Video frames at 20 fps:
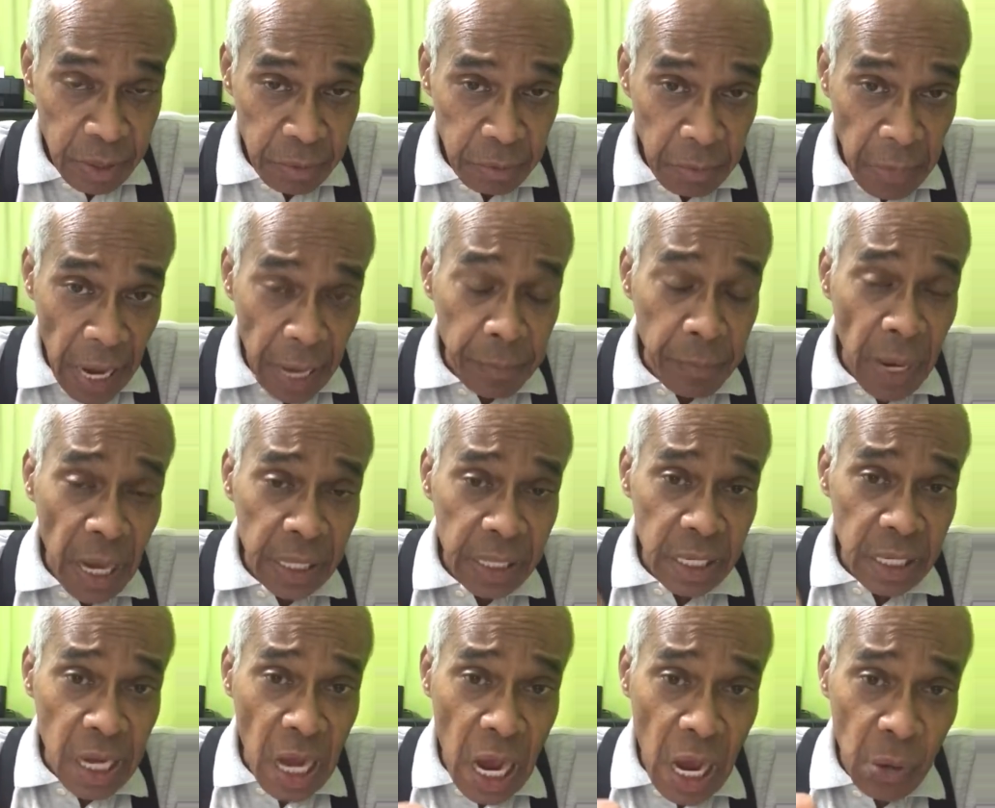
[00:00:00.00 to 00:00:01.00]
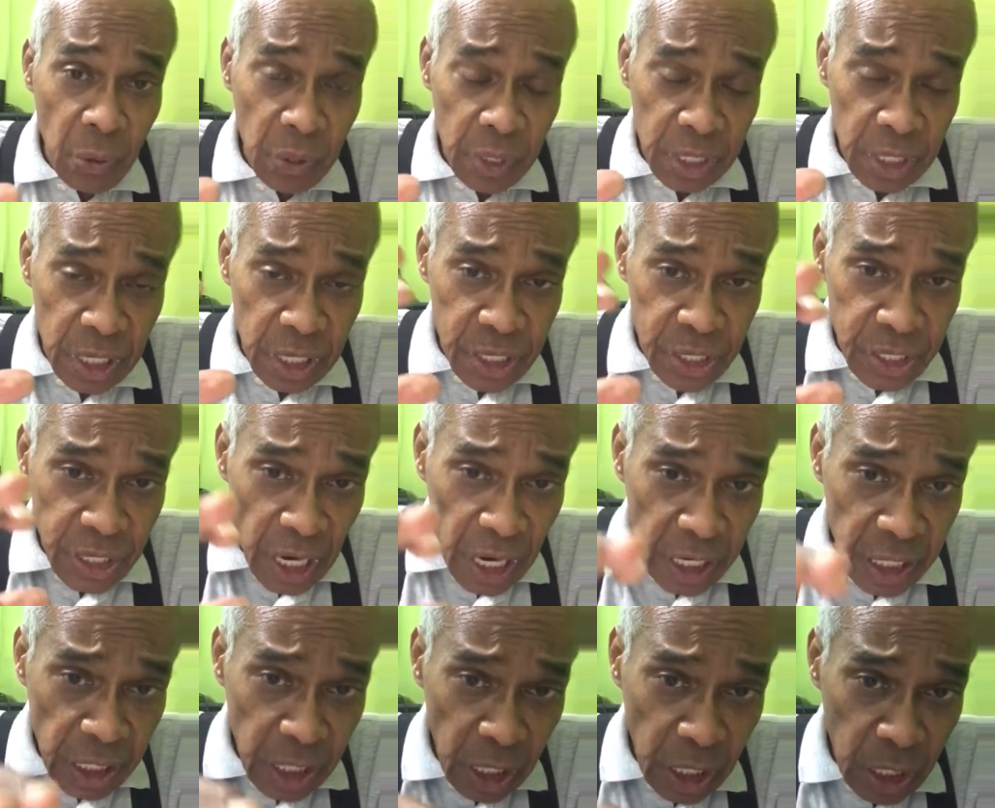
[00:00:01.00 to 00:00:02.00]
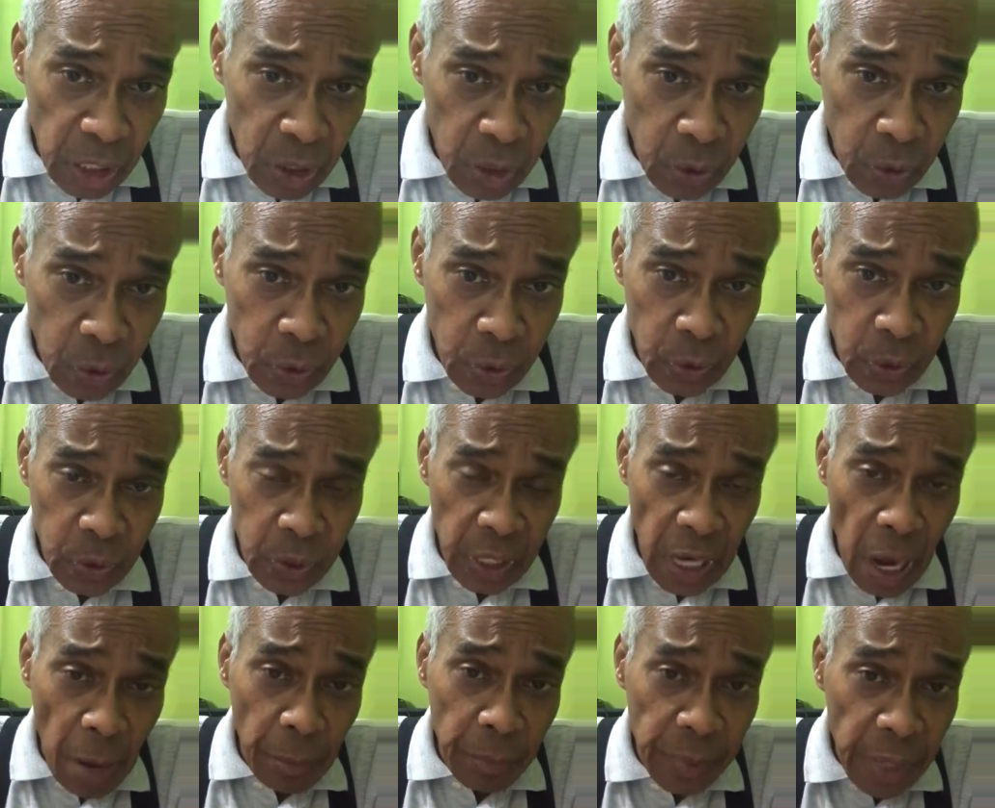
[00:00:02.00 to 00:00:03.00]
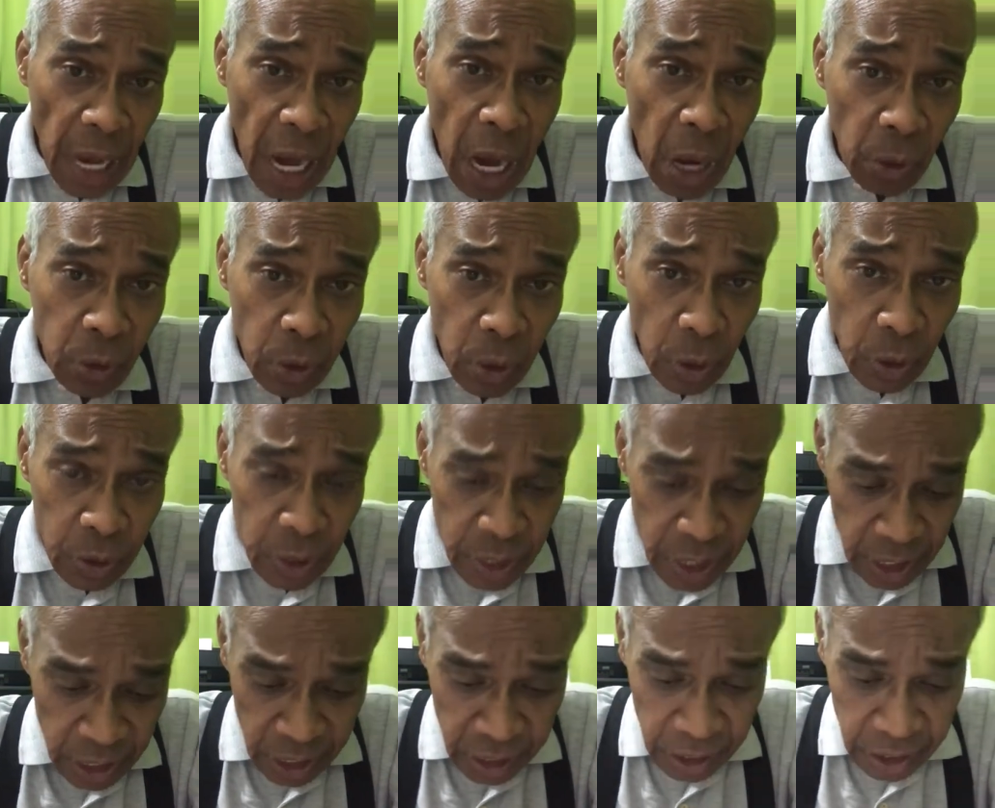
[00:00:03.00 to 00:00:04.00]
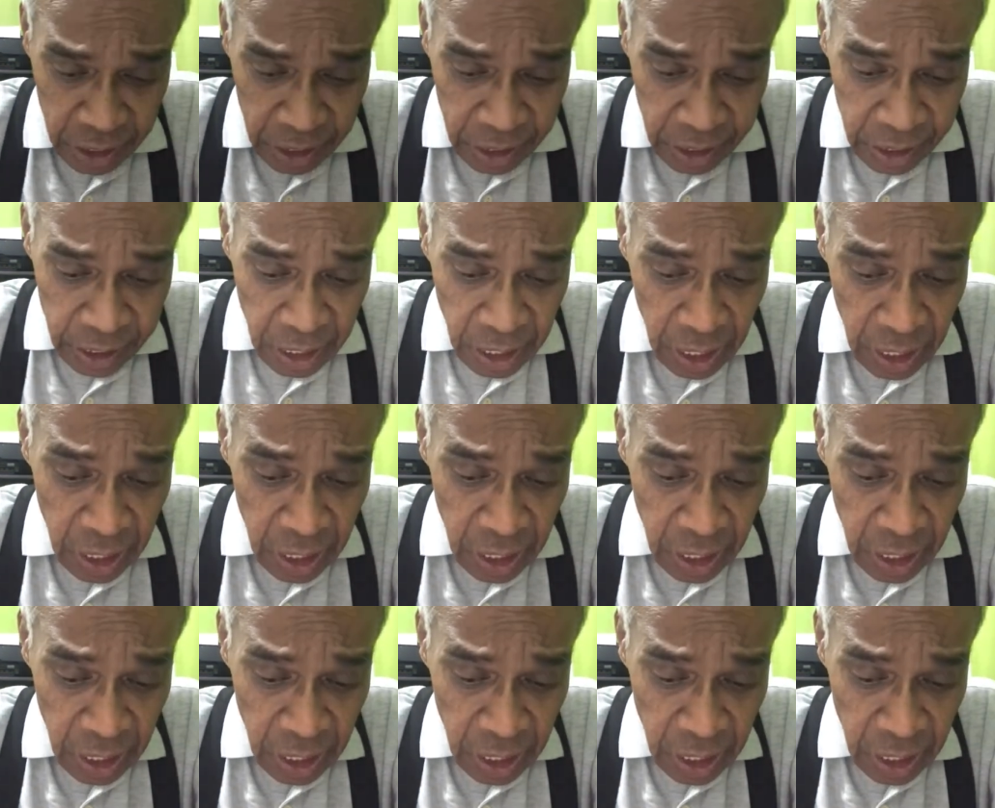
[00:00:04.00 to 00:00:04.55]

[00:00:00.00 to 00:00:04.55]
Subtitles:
my body now is starting to come down on the